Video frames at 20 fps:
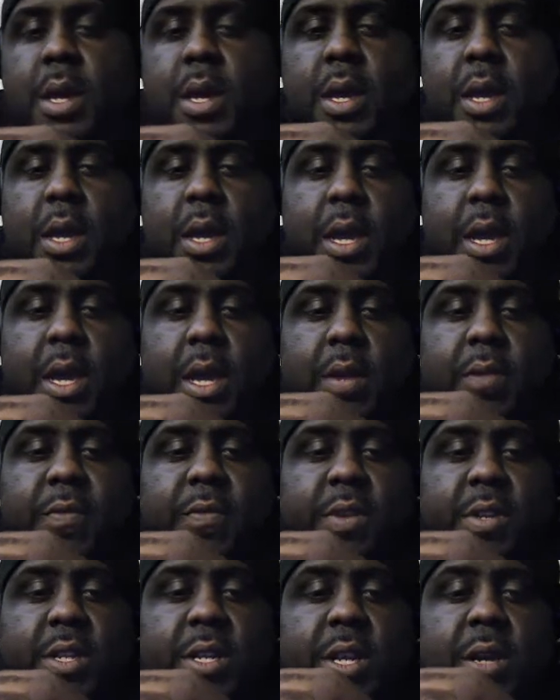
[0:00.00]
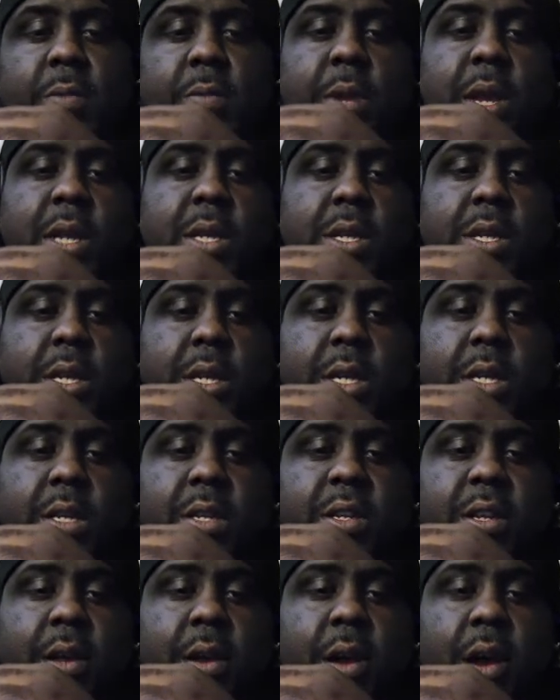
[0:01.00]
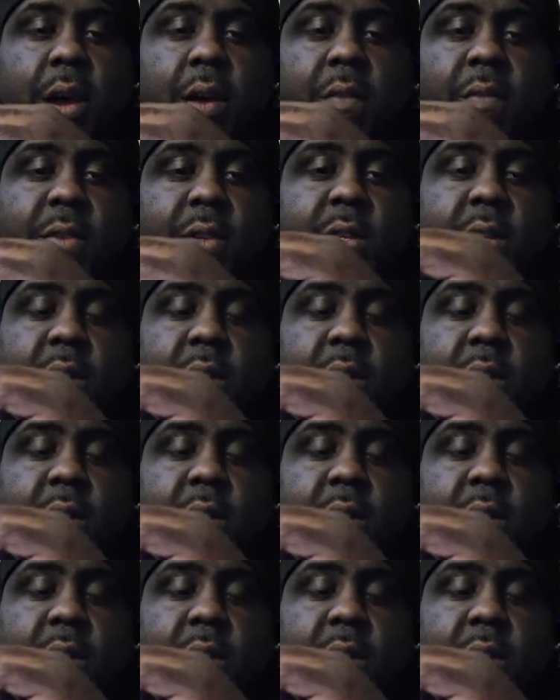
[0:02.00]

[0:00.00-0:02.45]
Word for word: And for some reason, this officer